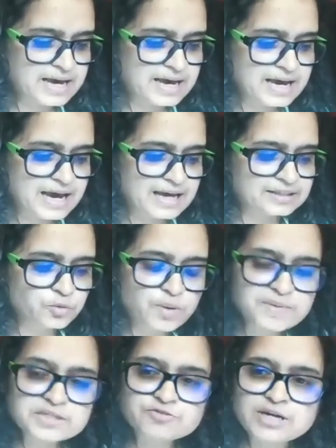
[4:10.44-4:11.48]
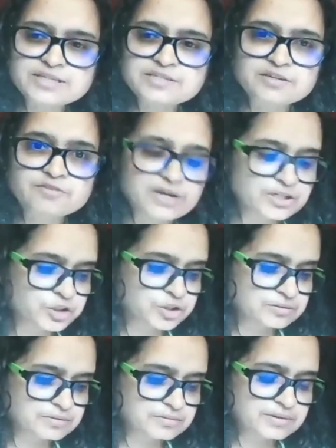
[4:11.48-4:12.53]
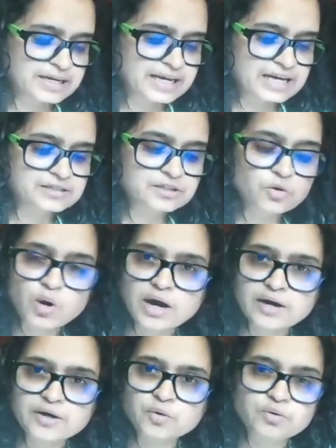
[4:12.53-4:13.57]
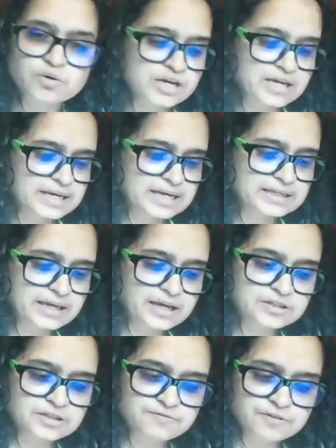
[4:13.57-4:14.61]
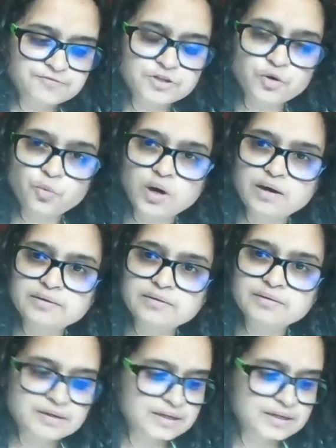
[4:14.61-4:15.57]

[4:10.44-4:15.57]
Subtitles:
At the Women's Rights Convention held in Ohio in 1851,